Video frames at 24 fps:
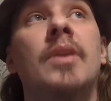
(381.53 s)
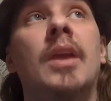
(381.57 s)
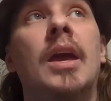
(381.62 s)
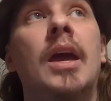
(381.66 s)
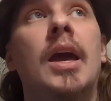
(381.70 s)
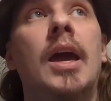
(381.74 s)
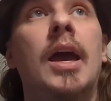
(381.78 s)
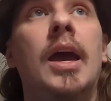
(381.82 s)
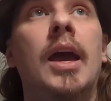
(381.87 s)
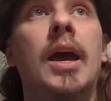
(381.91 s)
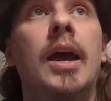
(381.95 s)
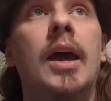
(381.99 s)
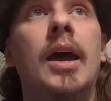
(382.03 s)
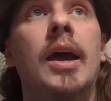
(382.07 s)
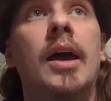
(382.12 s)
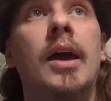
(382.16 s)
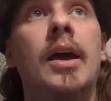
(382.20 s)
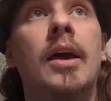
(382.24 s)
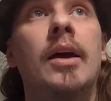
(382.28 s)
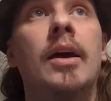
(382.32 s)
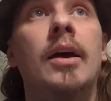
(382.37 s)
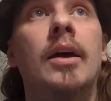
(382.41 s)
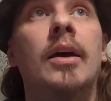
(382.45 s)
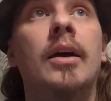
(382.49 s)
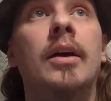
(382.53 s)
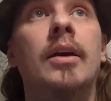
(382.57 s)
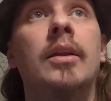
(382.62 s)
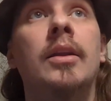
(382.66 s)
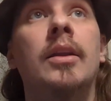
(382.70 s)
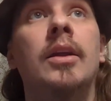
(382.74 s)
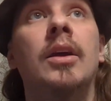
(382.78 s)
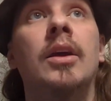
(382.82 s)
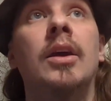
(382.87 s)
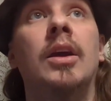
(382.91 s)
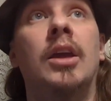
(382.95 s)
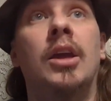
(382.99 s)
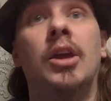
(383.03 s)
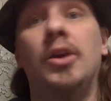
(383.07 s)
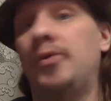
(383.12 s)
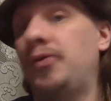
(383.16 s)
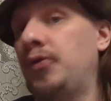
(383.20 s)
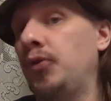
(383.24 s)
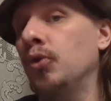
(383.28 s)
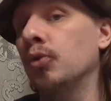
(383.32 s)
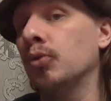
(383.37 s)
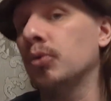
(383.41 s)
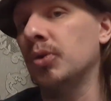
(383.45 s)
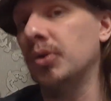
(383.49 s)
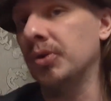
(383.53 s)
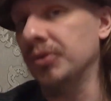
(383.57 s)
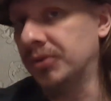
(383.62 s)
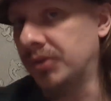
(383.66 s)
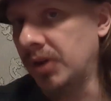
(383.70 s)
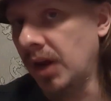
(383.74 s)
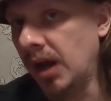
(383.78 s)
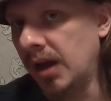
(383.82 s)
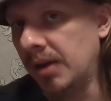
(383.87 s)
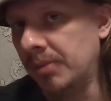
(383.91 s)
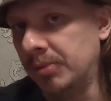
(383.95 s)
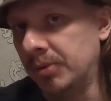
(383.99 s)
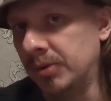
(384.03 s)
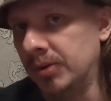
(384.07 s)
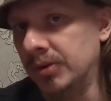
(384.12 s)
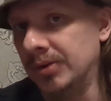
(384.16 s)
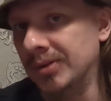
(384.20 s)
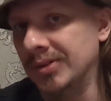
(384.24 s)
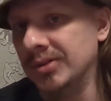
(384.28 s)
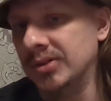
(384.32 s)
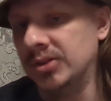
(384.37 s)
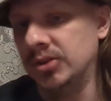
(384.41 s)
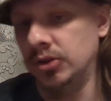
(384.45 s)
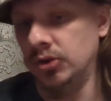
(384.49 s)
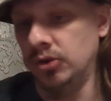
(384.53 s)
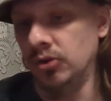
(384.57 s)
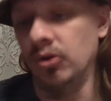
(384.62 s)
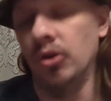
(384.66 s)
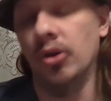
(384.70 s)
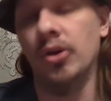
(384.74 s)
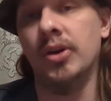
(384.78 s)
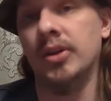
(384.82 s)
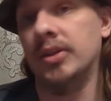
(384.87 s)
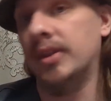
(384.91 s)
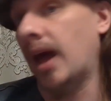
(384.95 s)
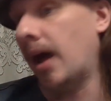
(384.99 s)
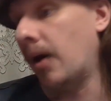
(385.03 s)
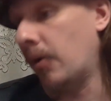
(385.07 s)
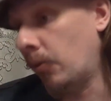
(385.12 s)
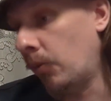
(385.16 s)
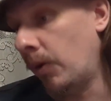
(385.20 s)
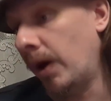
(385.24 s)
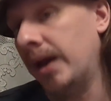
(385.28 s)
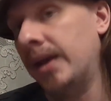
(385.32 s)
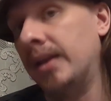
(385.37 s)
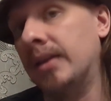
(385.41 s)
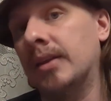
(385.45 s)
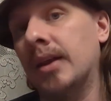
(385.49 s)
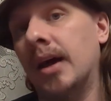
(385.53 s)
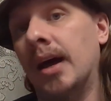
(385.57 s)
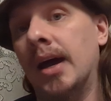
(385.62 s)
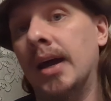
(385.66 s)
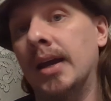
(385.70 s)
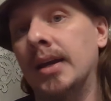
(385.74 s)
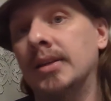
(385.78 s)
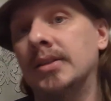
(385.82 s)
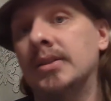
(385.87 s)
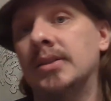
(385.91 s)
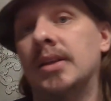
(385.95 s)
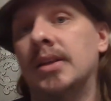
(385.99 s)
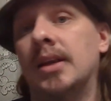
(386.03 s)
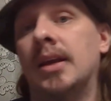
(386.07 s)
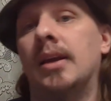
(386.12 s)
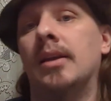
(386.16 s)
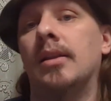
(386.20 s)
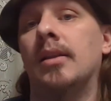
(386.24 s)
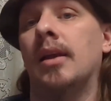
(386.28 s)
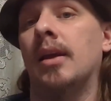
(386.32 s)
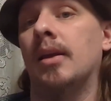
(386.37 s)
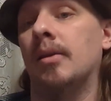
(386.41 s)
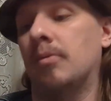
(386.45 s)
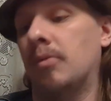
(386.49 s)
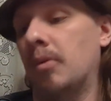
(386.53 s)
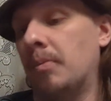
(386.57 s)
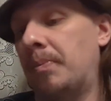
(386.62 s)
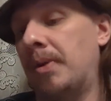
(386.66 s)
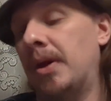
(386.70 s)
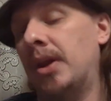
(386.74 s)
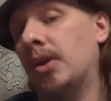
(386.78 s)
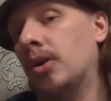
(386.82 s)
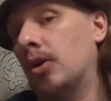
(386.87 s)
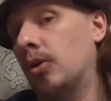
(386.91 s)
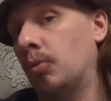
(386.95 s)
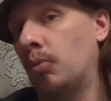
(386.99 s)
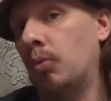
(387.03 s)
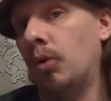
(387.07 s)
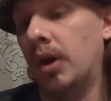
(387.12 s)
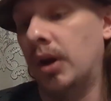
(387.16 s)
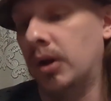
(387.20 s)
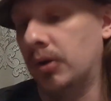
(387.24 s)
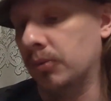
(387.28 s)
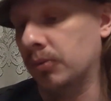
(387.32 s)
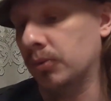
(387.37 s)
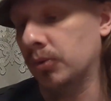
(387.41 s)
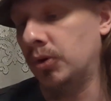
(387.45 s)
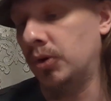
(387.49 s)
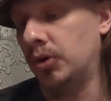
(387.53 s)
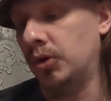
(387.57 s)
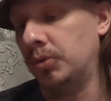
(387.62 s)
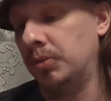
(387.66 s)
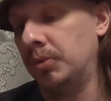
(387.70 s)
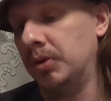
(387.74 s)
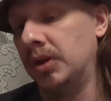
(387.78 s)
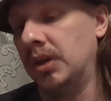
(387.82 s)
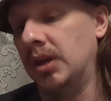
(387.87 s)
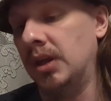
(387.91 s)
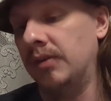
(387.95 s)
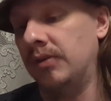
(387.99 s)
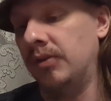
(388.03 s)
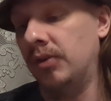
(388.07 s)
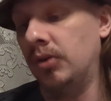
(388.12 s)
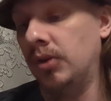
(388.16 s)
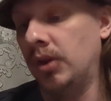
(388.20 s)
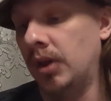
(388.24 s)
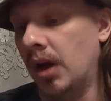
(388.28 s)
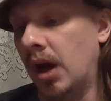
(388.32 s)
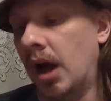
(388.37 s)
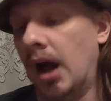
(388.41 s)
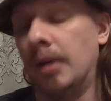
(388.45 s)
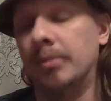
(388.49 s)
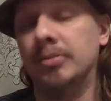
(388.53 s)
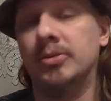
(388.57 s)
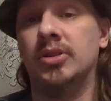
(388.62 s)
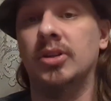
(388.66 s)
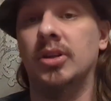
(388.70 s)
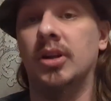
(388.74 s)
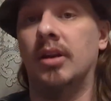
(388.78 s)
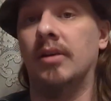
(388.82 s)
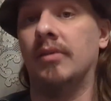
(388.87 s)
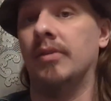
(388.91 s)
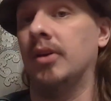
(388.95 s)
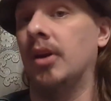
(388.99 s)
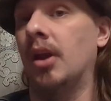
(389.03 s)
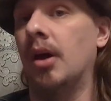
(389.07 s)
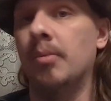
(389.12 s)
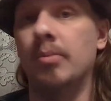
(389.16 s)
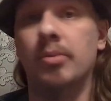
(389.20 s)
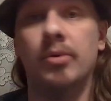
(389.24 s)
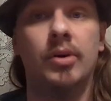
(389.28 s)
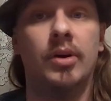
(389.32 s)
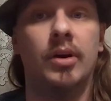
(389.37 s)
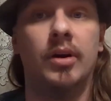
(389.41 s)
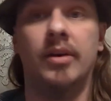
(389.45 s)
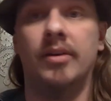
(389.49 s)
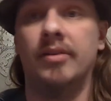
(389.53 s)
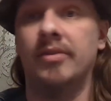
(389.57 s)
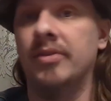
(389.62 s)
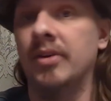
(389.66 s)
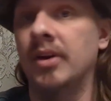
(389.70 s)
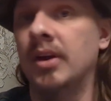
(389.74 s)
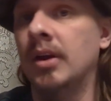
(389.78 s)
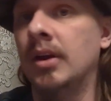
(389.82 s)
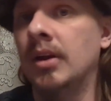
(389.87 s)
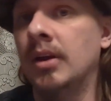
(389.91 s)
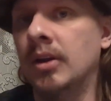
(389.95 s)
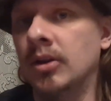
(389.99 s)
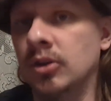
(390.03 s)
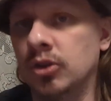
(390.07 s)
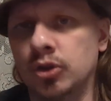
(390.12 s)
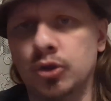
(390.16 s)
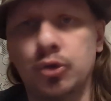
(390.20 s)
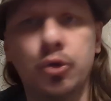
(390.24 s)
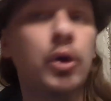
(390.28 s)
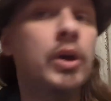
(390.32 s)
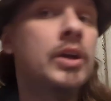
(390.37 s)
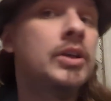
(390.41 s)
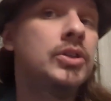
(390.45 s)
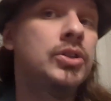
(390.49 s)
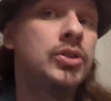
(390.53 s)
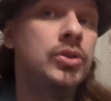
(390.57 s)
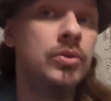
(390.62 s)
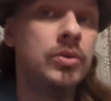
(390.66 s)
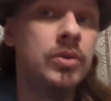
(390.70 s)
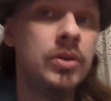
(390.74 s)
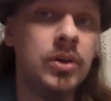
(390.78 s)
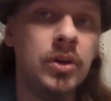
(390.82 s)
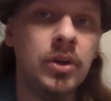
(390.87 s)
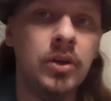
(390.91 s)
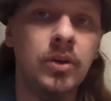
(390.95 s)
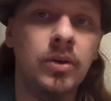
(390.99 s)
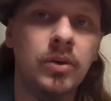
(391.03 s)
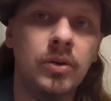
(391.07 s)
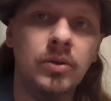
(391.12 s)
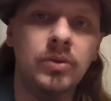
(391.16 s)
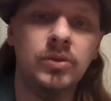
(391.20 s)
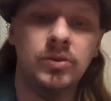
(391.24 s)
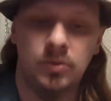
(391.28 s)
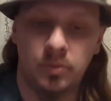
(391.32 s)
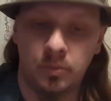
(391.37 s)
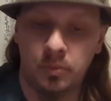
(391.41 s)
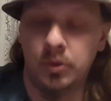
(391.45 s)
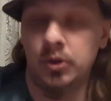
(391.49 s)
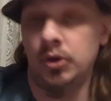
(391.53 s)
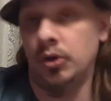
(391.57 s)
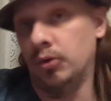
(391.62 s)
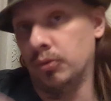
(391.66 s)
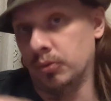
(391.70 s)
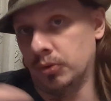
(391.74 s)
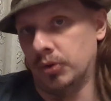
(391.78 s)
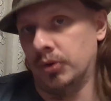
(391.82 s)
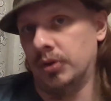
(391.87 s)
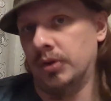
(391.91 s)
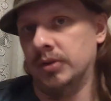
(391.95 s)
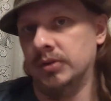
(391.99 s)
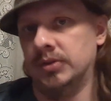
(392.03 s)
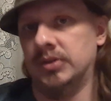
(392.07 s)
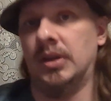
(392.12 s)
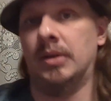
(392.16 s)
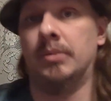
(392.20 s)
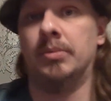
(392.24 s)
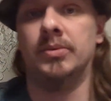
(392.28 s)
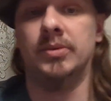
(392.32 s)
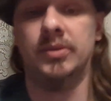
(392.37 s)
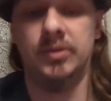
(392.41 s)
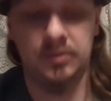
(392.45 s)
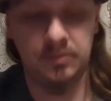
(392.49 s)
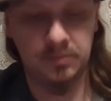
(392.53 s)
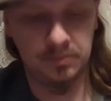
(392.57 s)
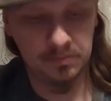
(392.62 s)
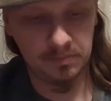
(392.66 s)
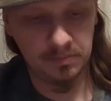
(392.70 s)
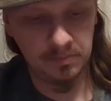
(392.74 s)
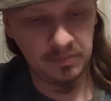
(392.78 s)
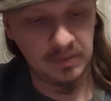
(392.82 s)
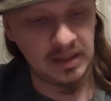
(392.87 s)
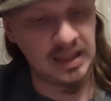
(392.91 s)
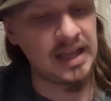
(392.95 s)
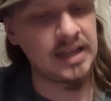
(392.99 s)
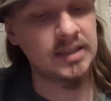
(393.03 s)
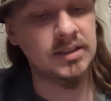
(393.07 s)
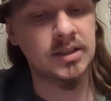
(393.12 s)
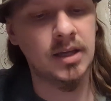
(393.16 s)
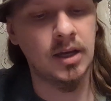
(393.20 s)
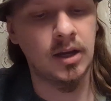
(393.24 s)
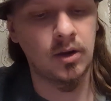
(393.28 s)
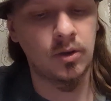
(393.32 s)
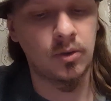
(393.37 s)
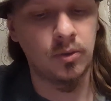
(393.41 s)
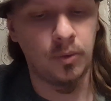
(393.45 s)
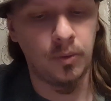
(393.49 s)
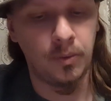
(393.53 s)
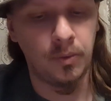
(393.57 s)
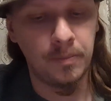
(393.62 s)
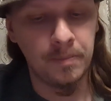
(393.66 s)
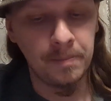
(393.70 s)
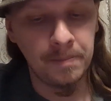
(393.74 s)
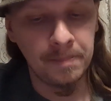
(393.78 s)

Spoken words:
And if you roll doubles, you look at that white dice, and like depending on what it rolled, would give you the option of a number of tricks you could use when you roll those doubles. That's kind of cool.